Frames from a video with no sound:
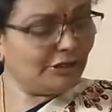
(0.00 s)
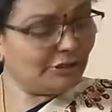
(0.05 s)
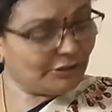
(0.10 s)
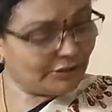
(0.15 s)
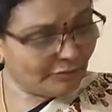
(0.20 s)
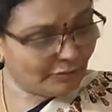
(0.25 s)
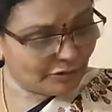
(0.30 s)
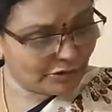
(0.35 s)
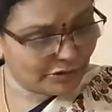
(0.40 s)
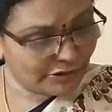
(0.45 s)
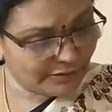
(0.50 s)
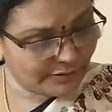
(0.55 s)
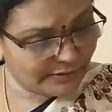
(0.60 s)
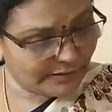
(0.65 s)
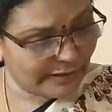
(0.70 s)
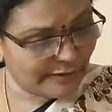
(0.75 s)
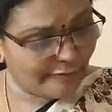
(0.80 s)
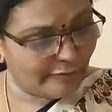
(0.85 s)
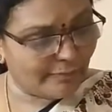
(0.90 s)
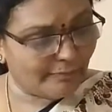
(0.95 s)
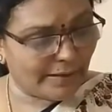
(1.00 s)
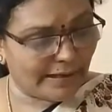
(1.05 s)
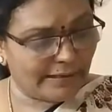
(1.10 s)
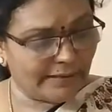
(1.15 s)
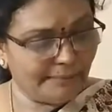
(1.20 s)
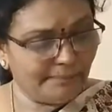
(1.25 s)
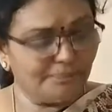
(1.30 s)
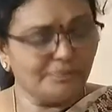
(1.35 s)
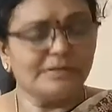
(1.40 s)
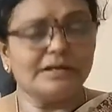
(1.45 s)
She was saved
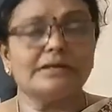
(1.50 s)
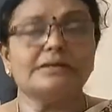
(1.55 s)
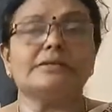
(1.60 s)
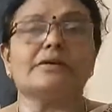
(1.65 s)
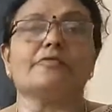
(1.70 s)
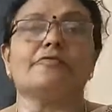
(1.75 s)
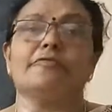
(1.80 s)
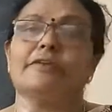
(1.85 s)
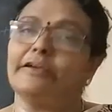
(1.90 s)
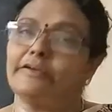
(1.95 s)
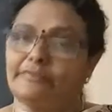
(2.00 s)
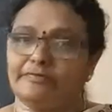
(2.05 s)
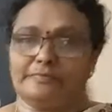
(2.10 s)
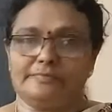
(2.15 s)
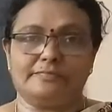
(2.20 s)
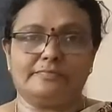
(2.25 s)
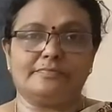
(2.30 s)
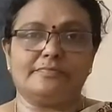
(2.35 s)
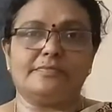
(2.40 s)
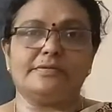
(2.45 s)
by the wave.